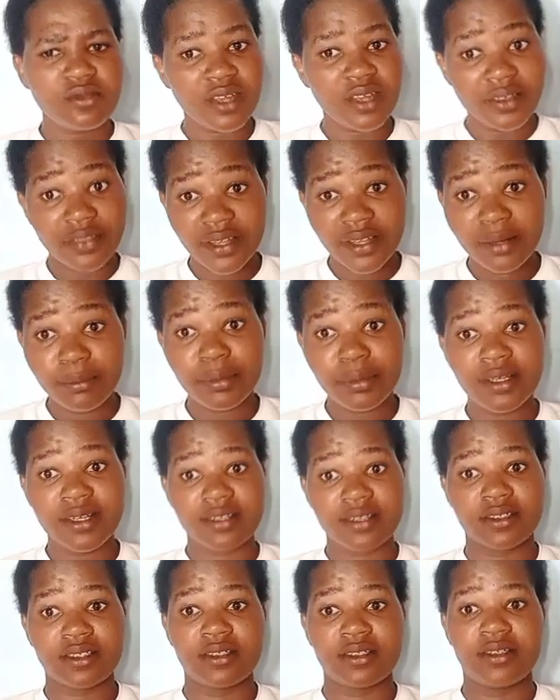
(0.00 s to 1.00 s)
Then Peter
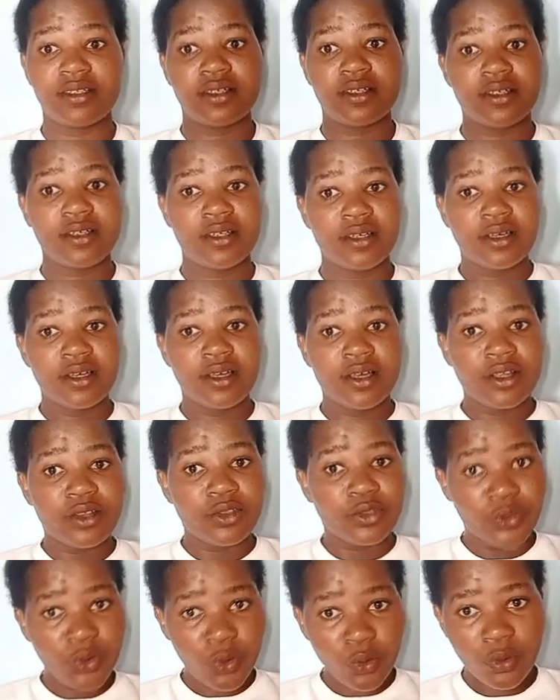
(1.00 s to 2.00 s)
said,
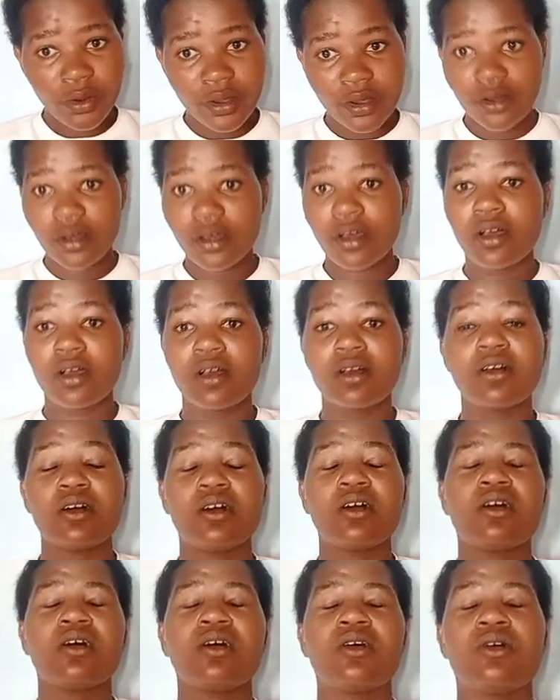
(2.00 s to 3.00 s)
"Though
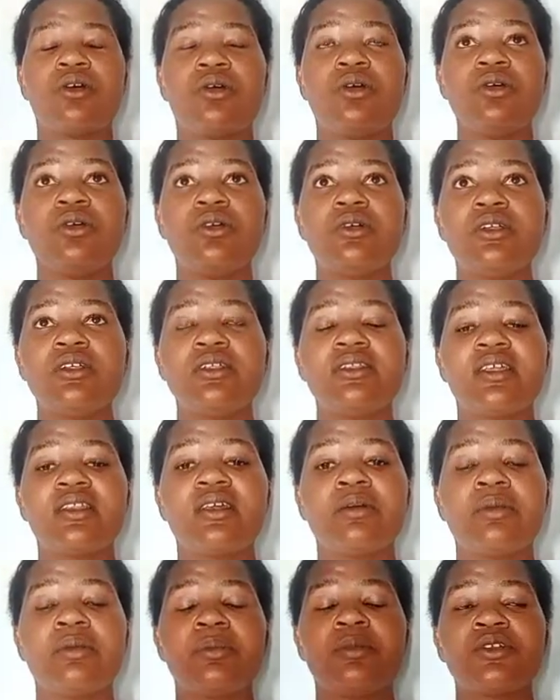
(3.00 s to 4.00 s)
all the
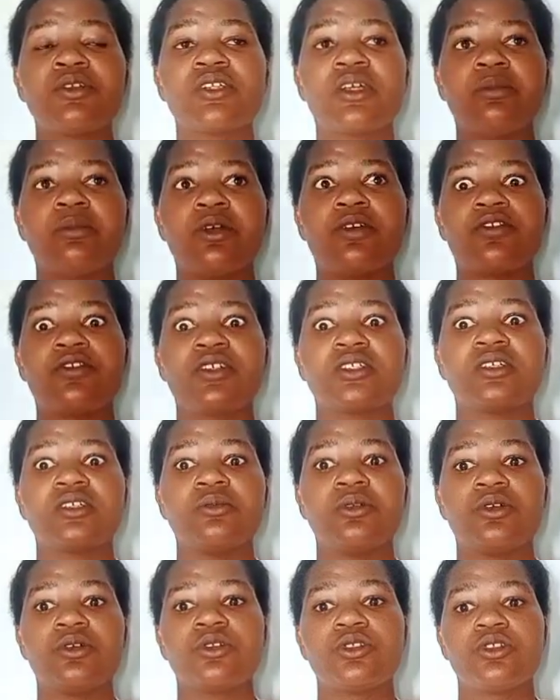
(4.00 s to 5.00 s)
other people shall be offended
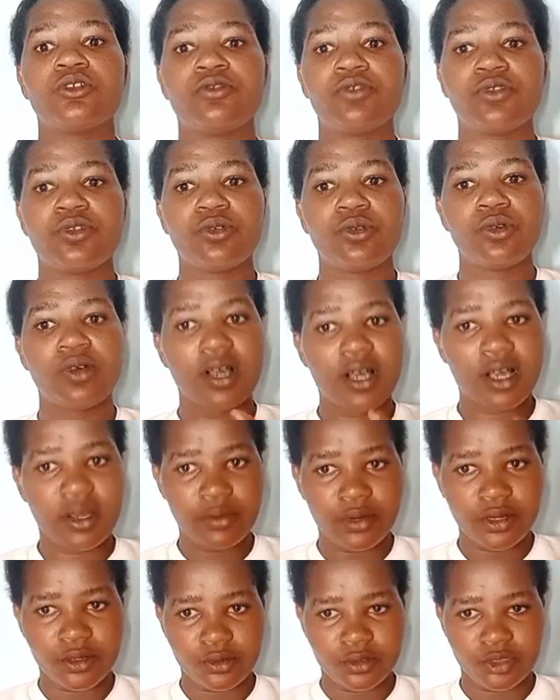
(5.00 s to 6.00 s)
because of you, I
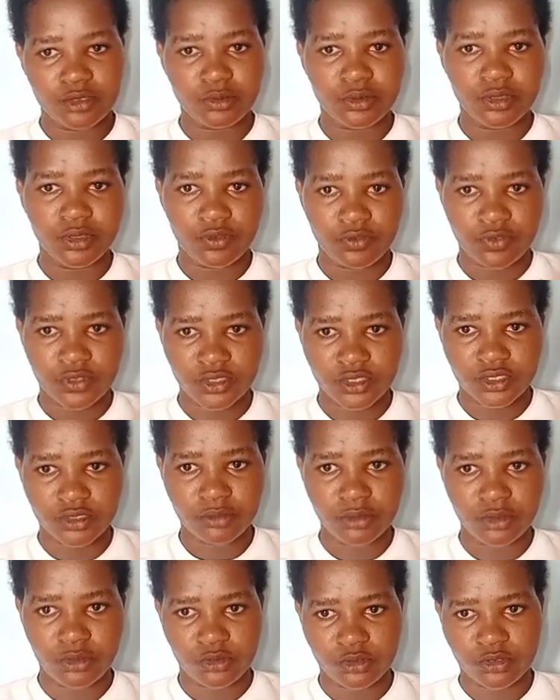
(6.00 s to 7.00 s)
will not be offended
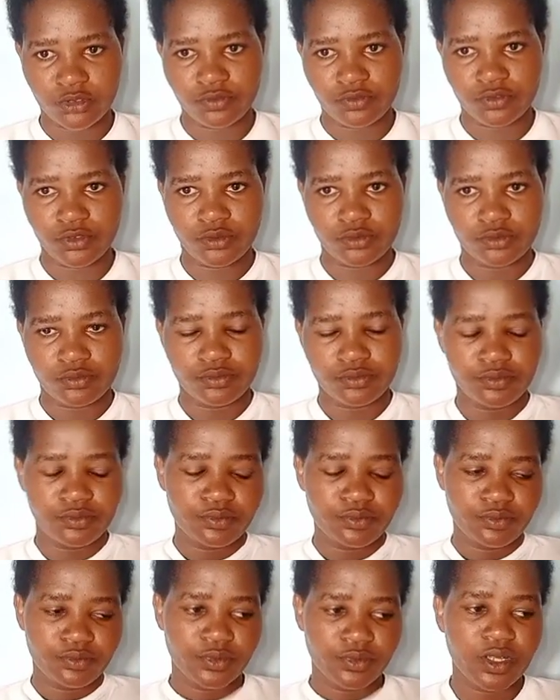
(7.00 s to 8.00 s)
because of you."
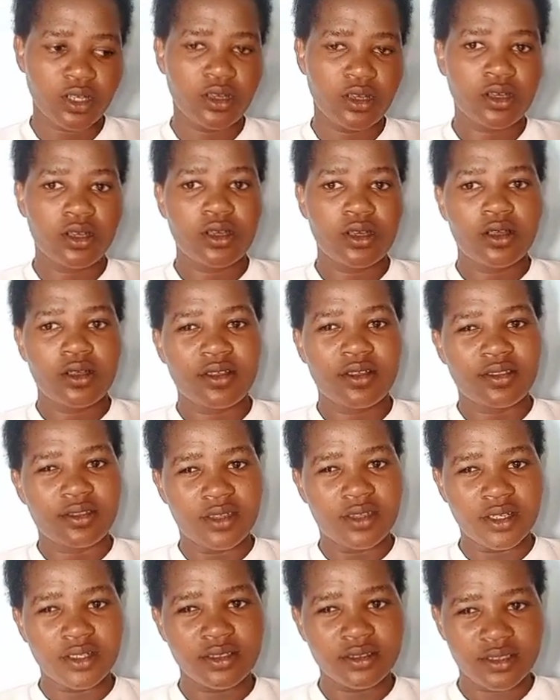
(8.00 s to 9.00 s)

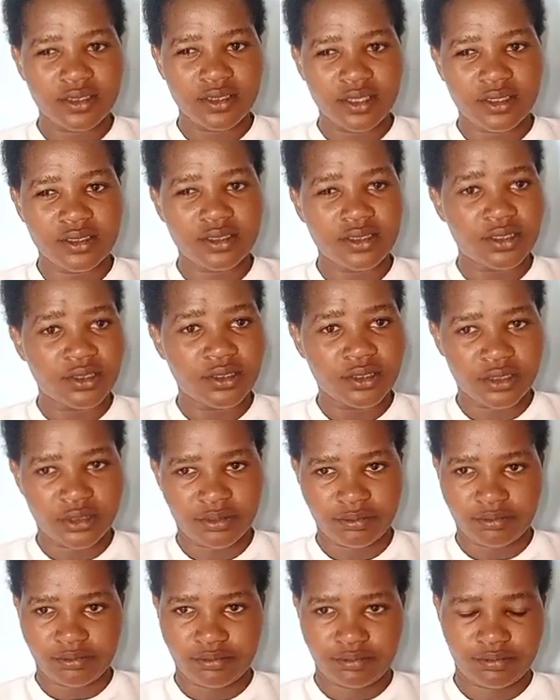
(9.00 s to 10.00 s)
Then Jesus said to
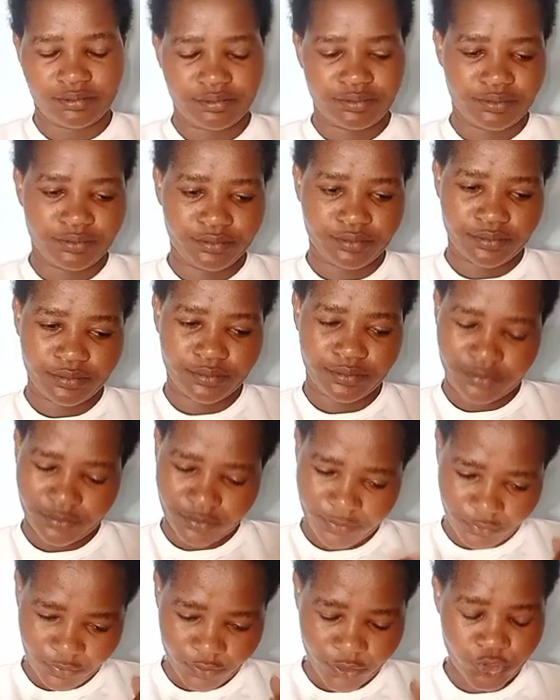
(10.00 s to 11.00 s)
him,
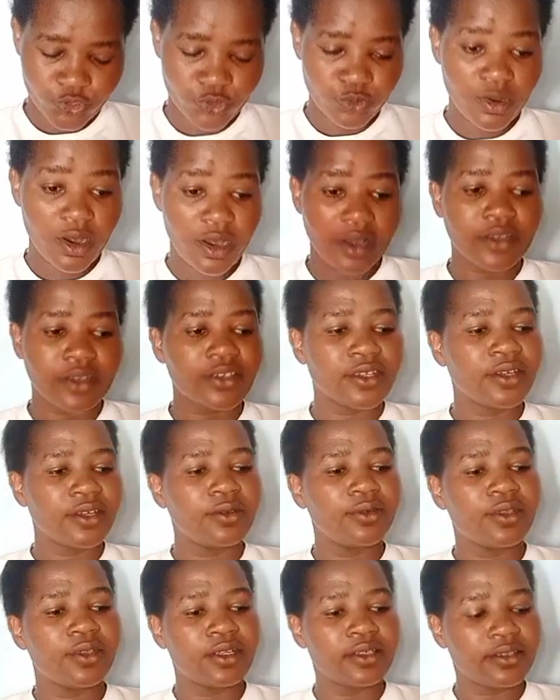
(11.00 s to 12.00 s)
"For sure I tell
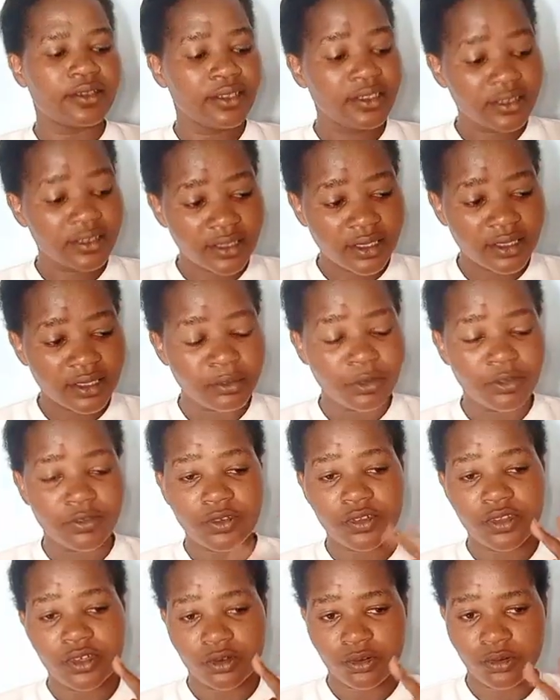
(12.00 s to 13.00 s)
you that this night
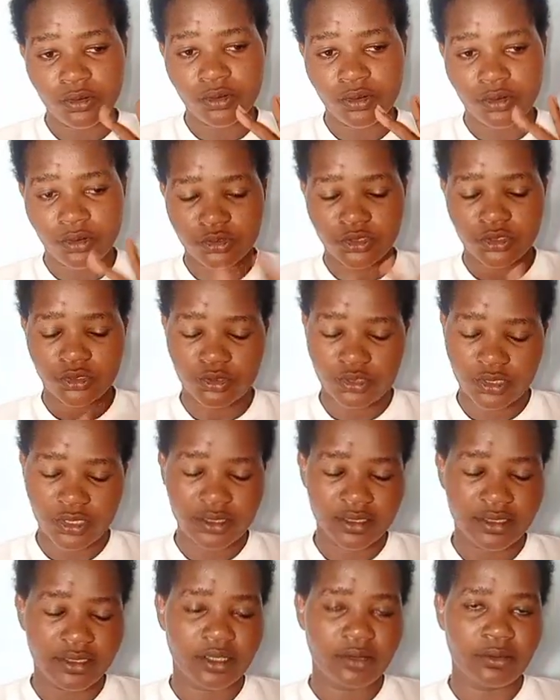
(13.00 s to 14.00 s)
before the cock crows, you shall
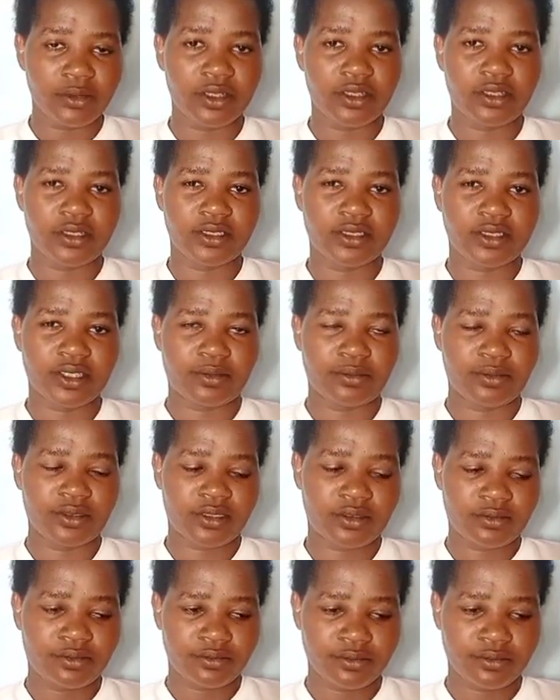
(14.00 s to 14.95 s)
deny me 3 times.